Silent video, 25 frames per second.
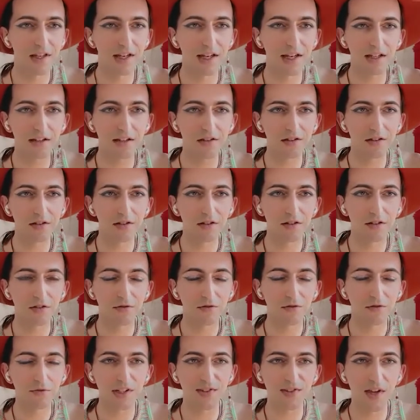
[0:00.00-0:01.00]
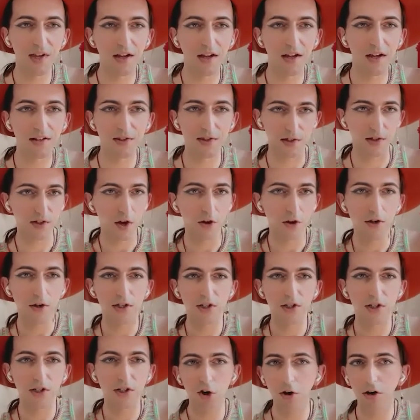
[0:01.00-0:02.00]
It returns the
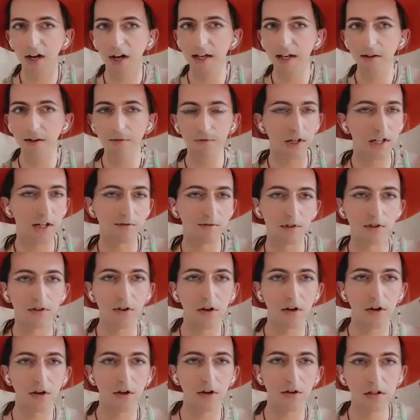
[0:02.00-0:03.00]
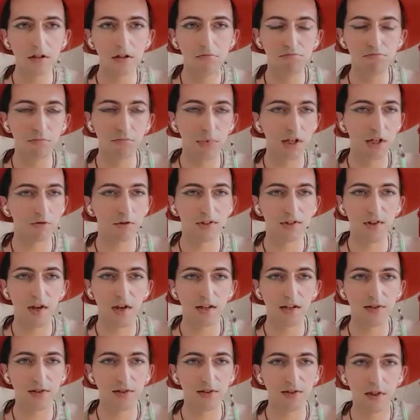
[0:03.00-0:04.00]
token URI for a given token. It
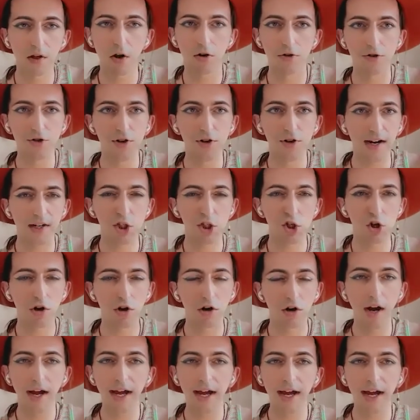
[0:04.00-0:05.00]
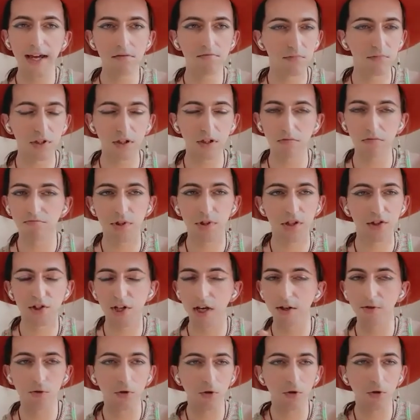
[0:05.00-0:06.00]
returns the contract URI, the
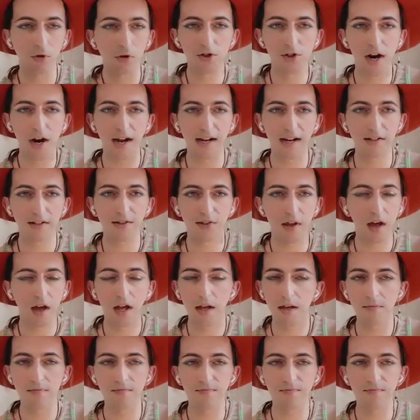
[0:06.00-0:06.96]
general contract